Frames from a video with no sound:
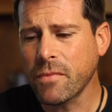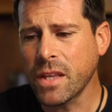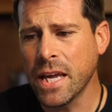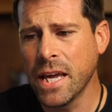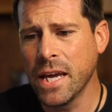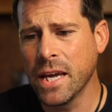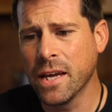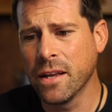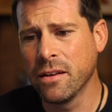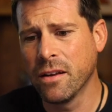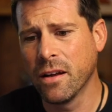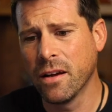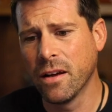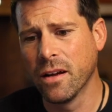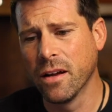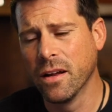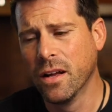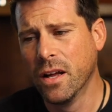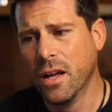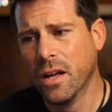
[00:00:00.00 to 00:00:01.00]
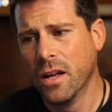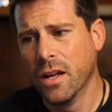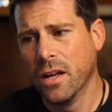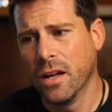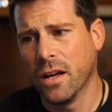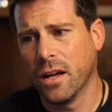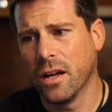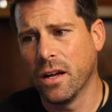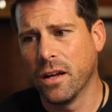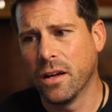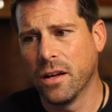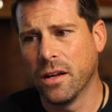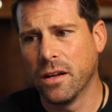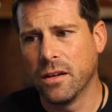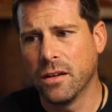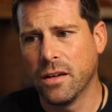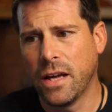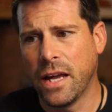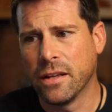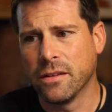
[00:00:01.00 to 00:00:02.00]
And
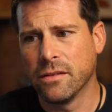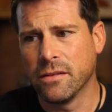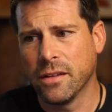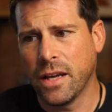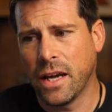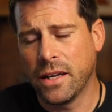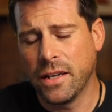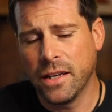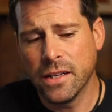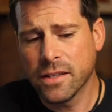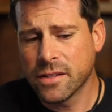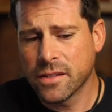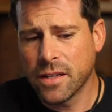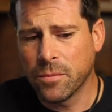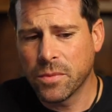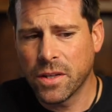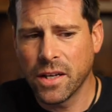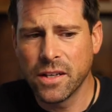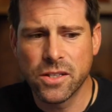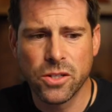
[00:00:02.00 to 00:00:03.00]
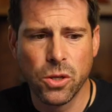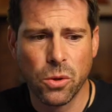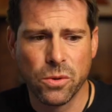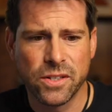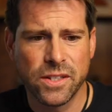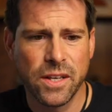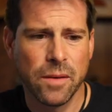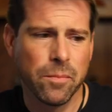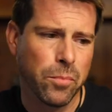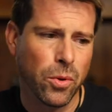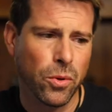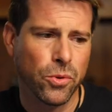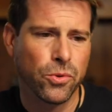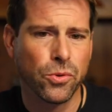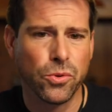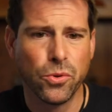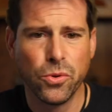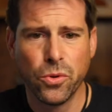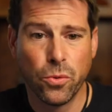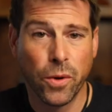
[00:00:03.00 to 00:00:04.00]
it is something so simple
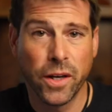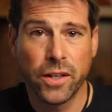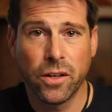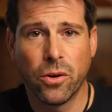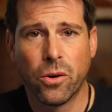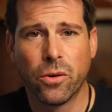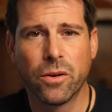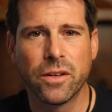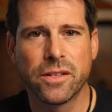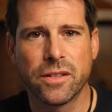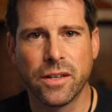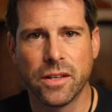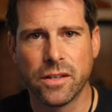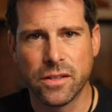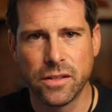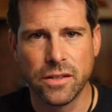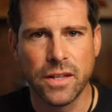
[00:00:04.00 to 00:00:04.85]
to do when a horse is